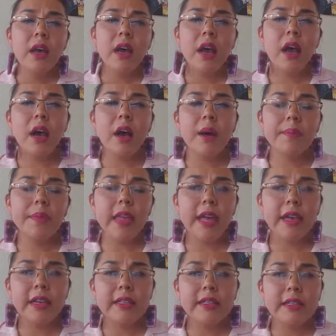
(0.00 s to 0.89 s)

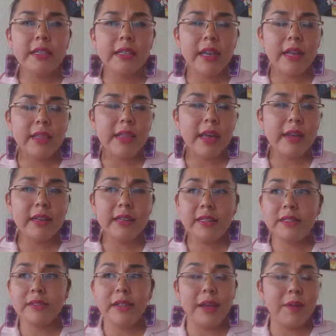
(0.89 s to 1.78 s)

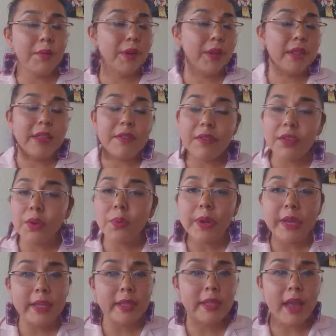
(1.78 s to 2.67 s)
that we're living
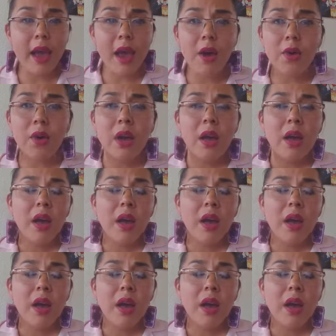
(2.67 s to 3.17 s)
with now,